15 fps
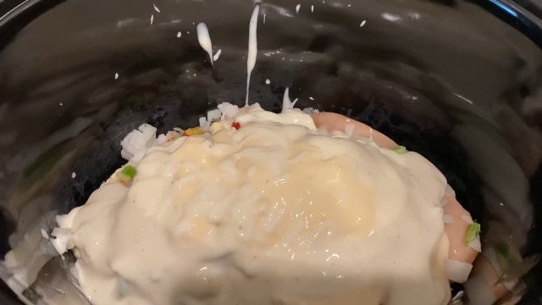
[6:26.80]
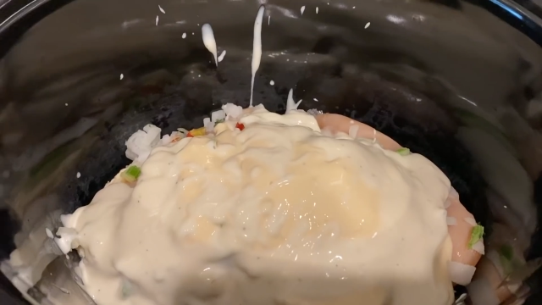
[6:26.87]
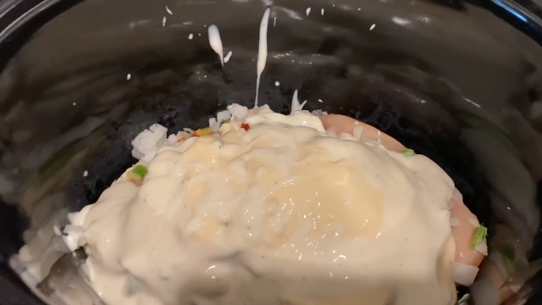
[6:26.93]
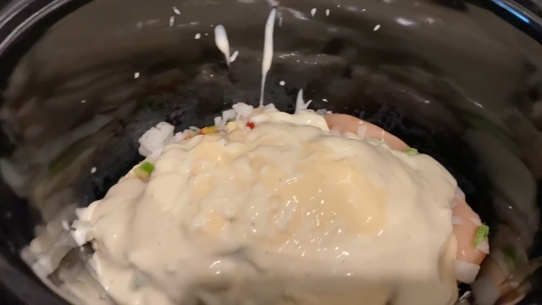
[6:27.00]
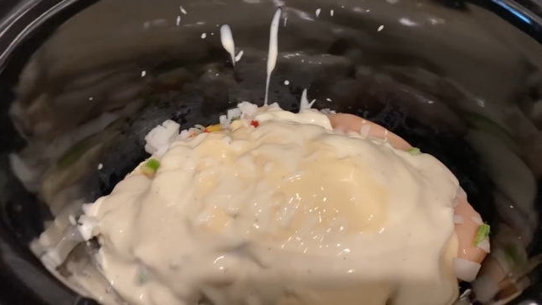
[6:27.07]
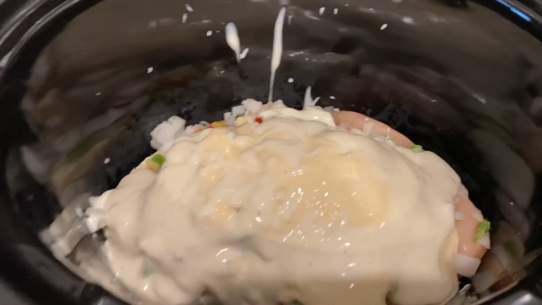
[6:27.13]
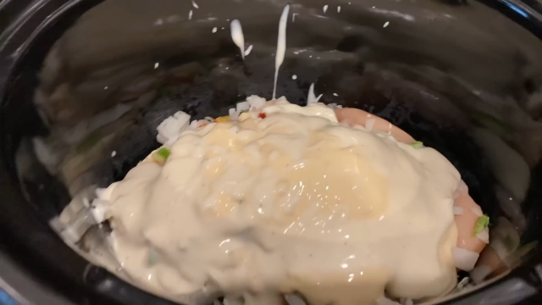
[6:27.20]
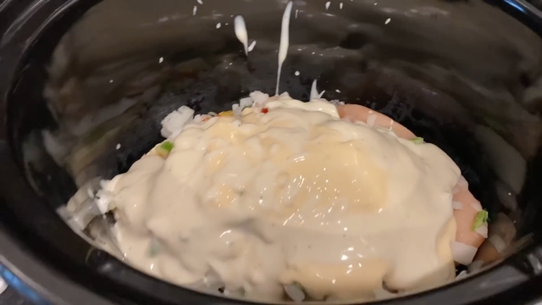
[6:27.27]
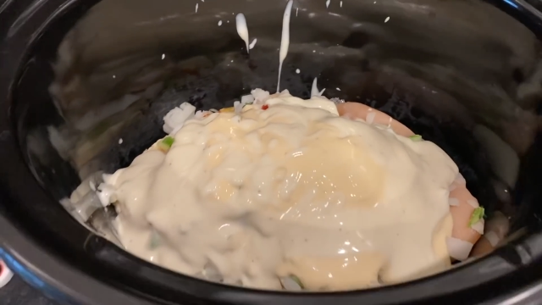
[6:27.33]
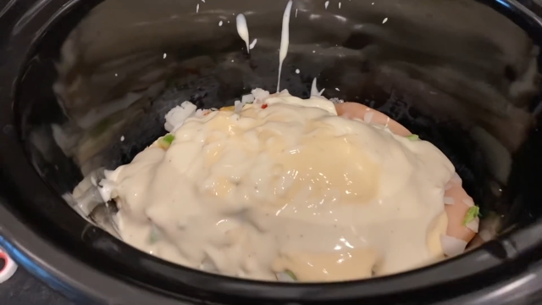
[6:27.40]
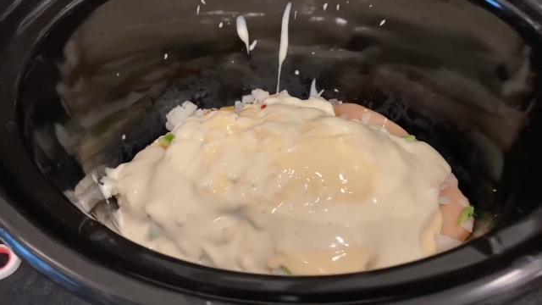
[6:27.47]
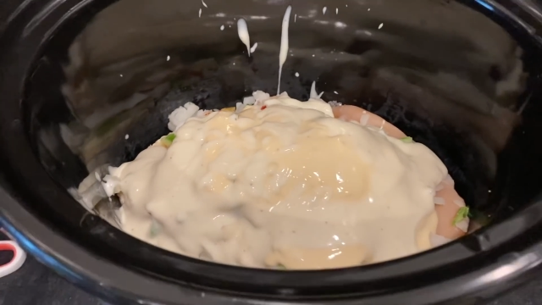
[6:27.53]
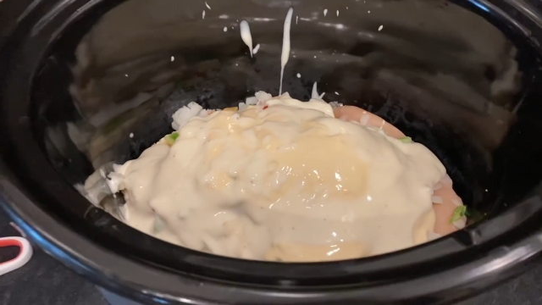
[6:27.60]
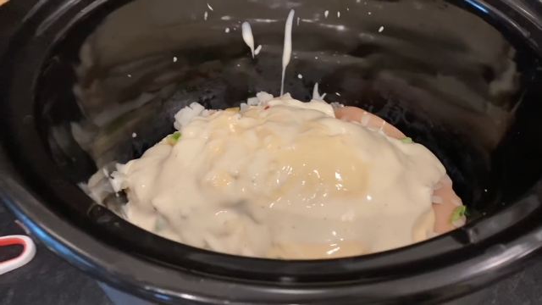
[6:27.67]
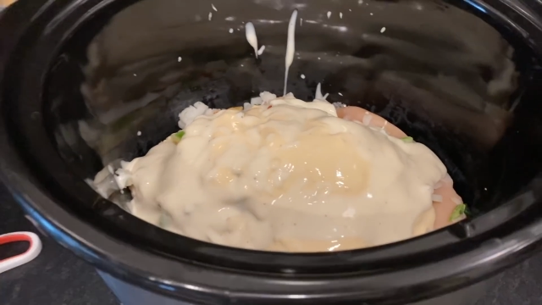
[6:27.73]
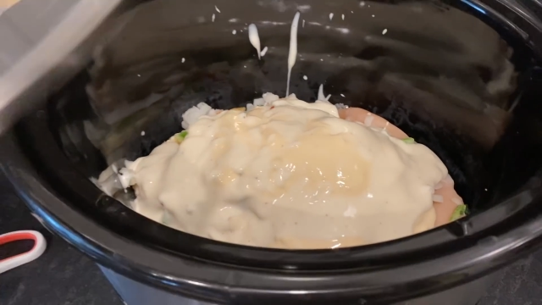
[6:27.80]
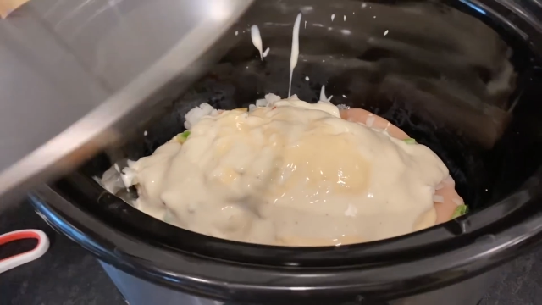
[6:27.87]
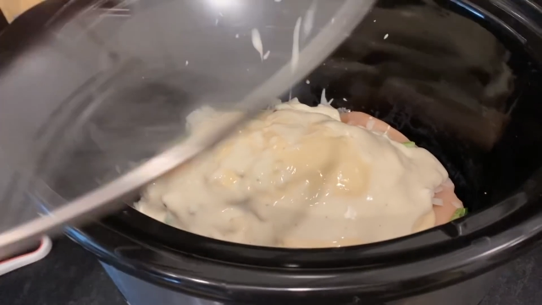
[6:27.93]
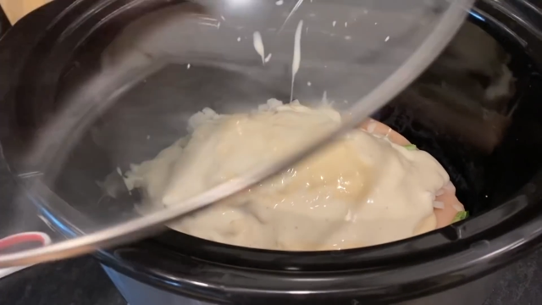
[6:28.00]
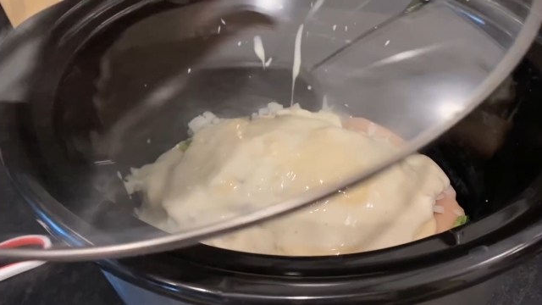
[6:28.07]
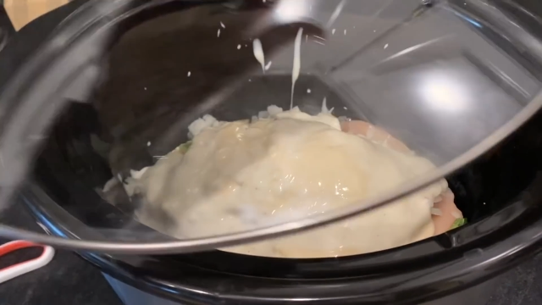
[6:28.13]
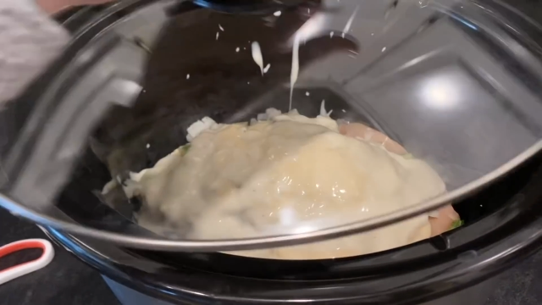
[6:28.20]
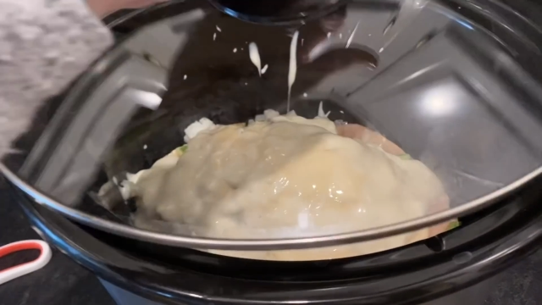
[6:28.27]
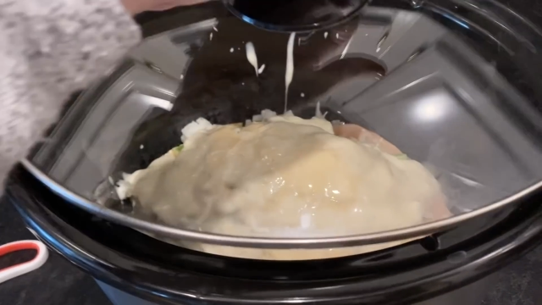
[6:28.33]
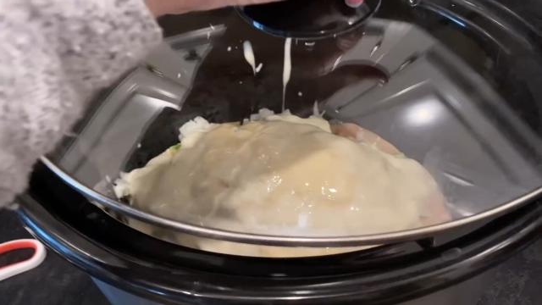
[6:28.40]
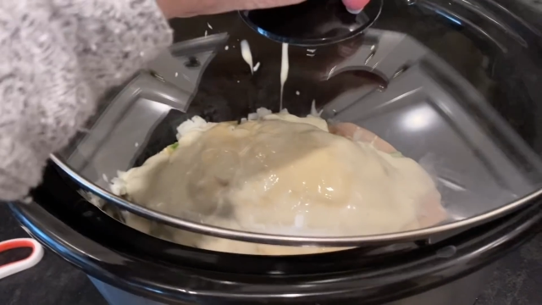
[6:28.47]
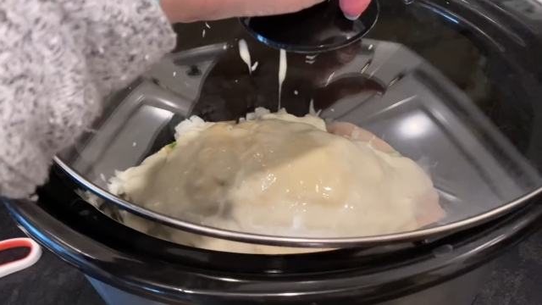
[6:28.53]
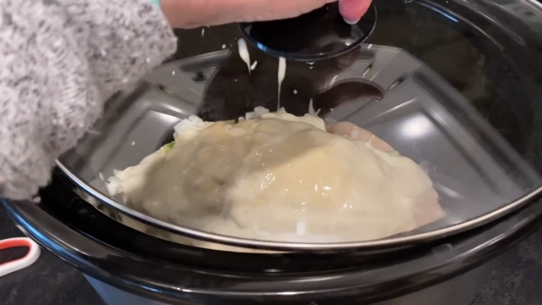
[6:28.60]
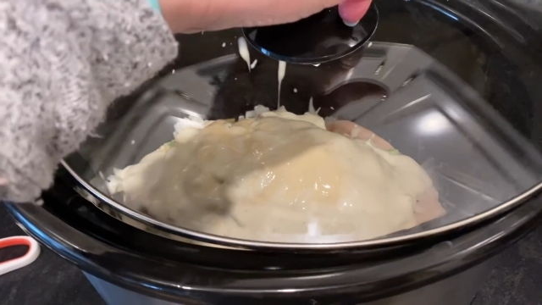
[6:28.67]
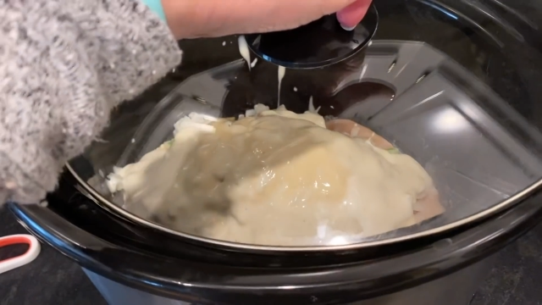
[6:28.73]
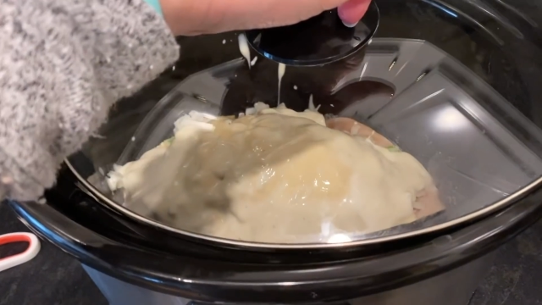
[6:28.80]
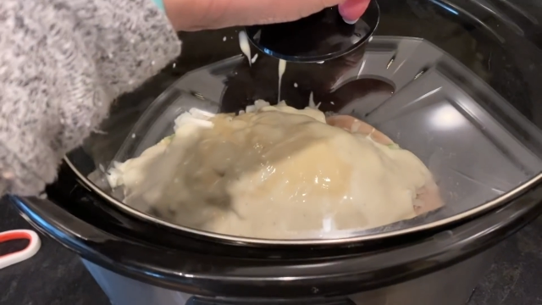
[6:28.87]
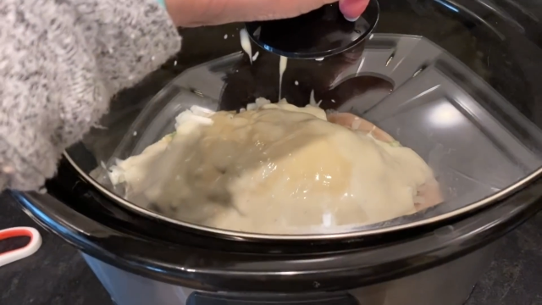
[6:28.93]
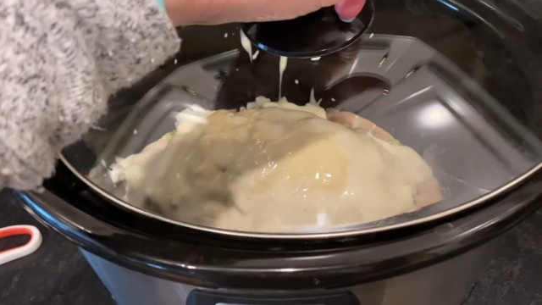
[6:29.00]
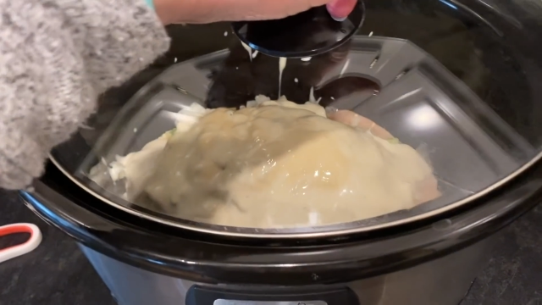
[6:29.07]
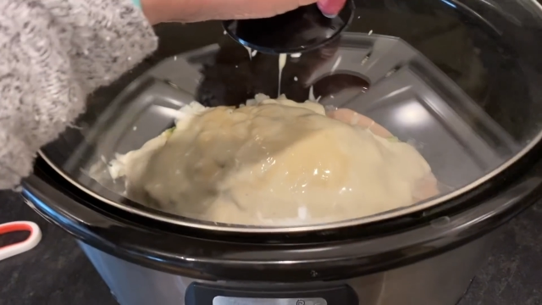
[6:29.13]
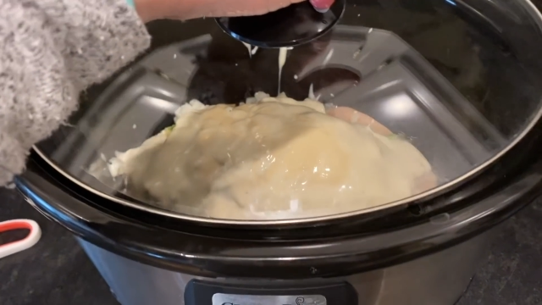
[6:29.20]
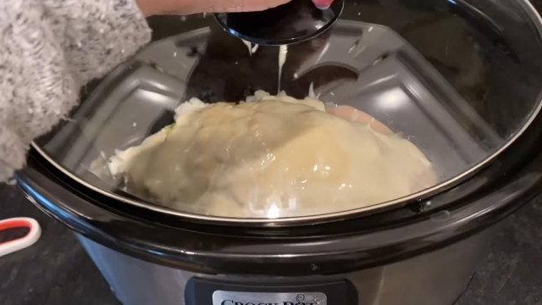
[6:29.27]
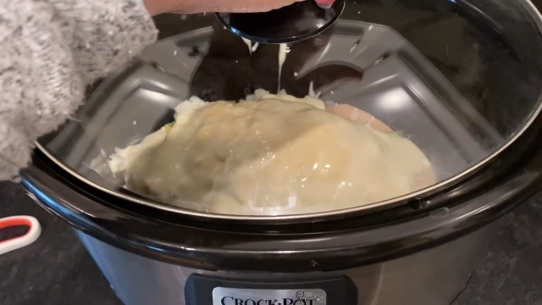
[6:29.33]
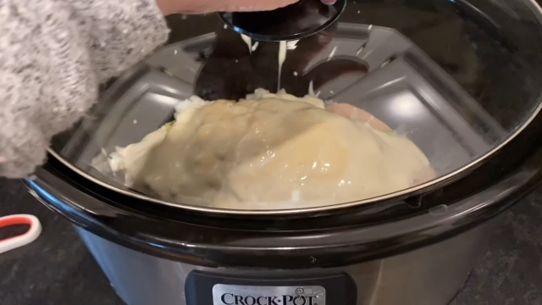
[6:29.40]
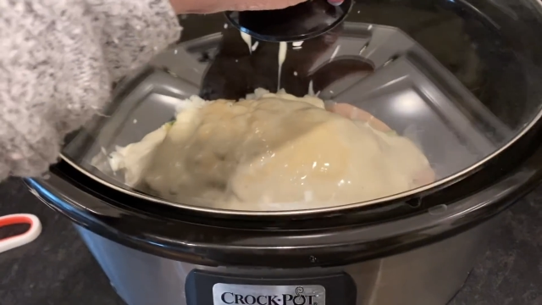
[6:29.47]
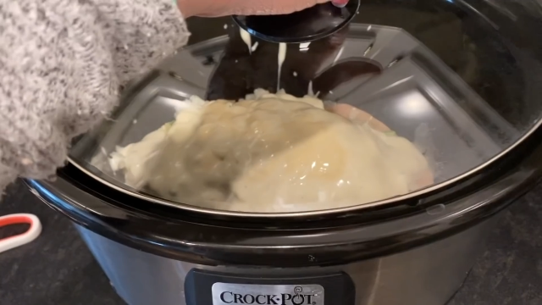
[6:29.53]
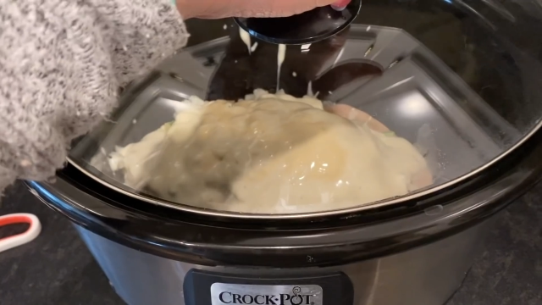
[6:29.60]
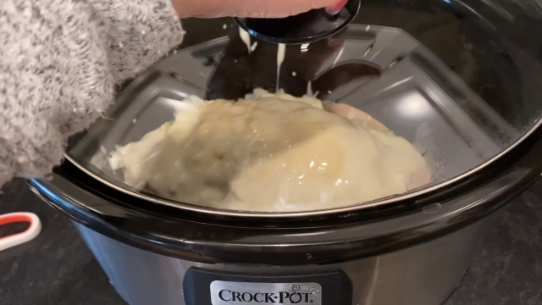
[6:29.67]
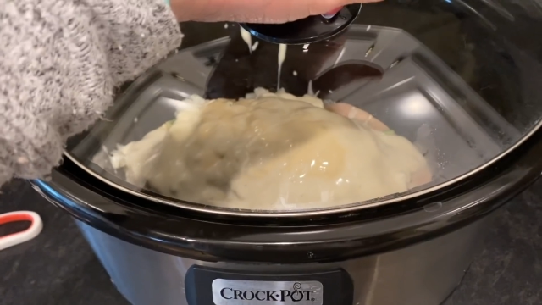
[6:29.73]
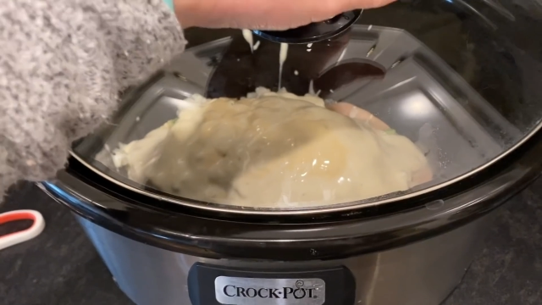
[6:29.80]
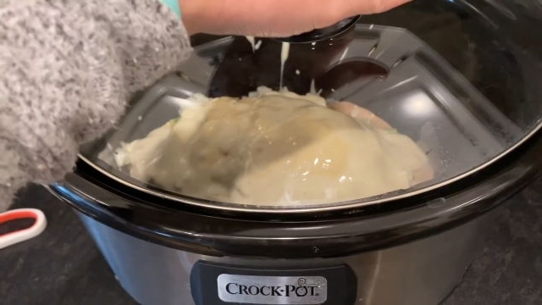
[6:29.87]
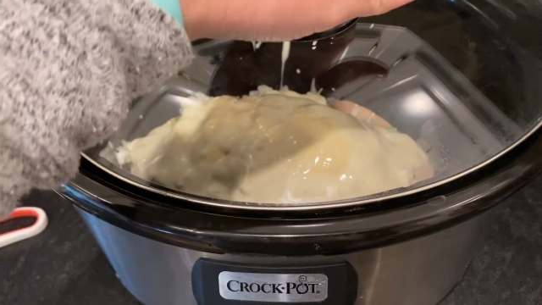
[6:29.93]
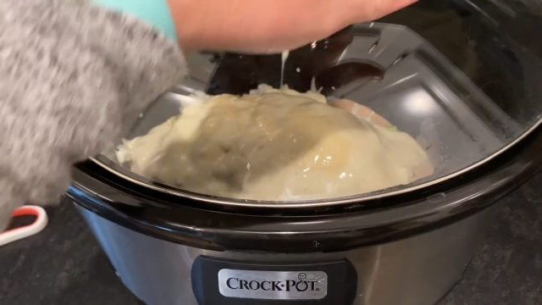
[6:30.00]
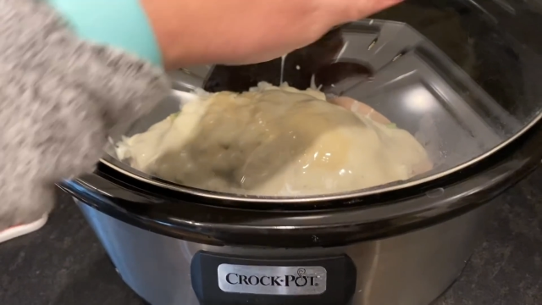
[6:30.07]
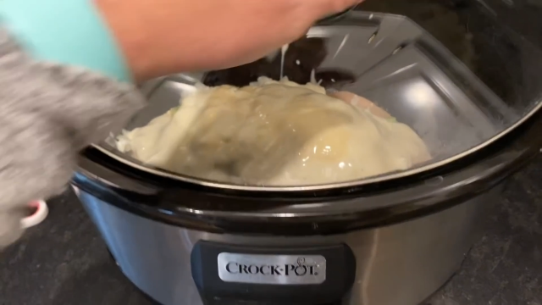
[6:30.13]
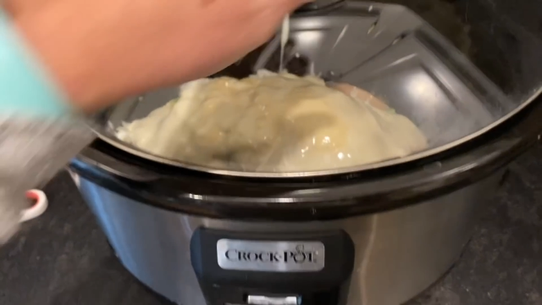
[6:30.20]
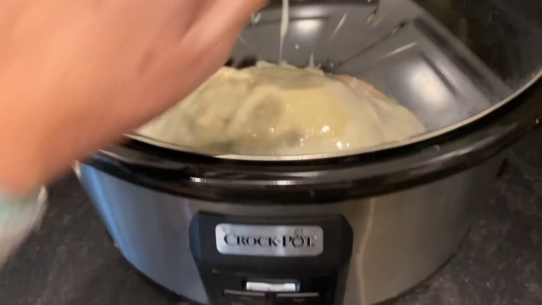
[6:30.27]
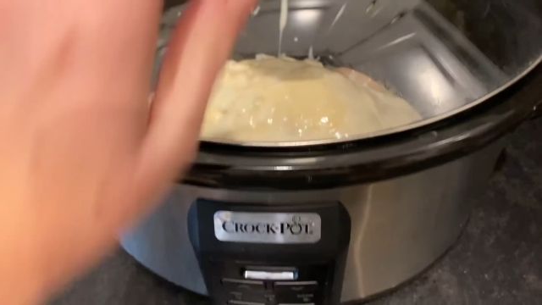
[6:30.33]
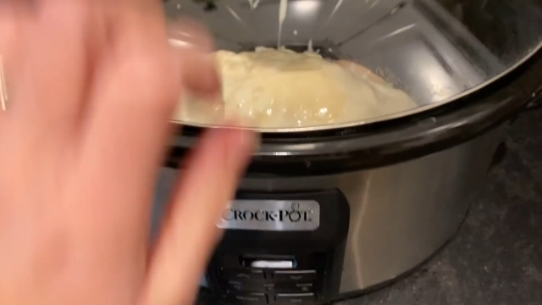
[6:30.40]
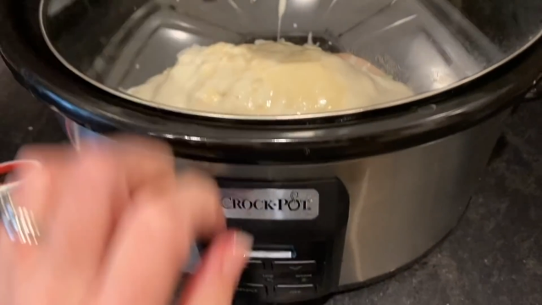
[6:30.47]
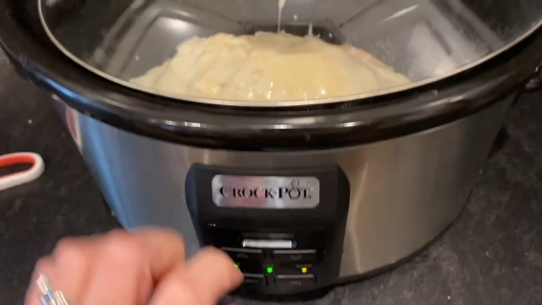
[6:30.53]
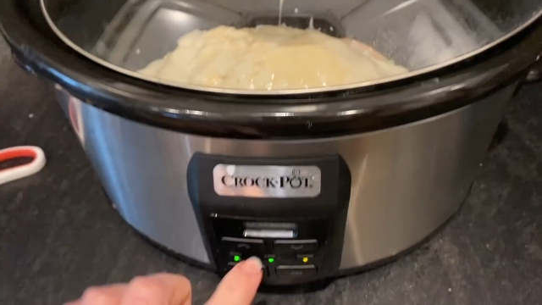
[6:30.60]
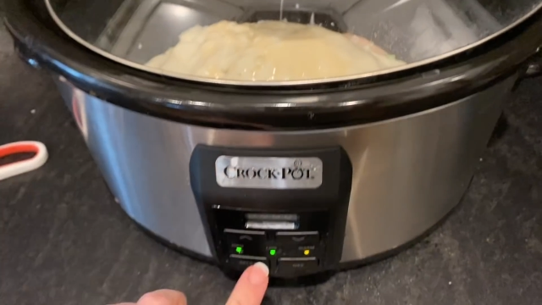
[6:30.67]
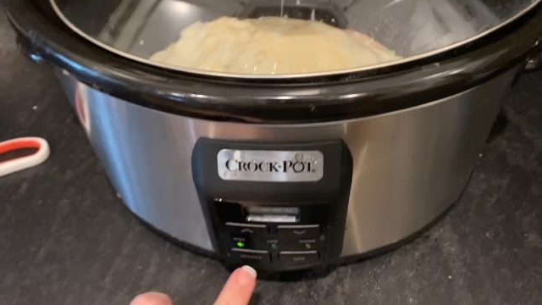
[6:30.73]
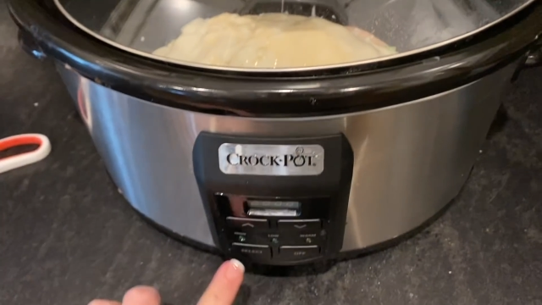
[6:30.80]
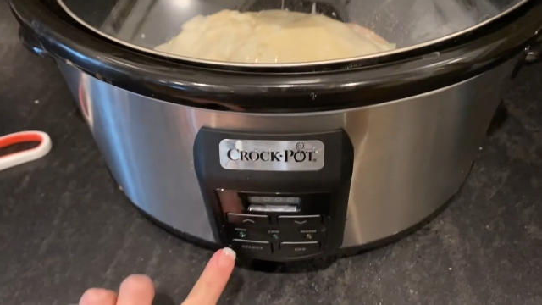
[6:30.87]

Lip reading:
(no speaker visible)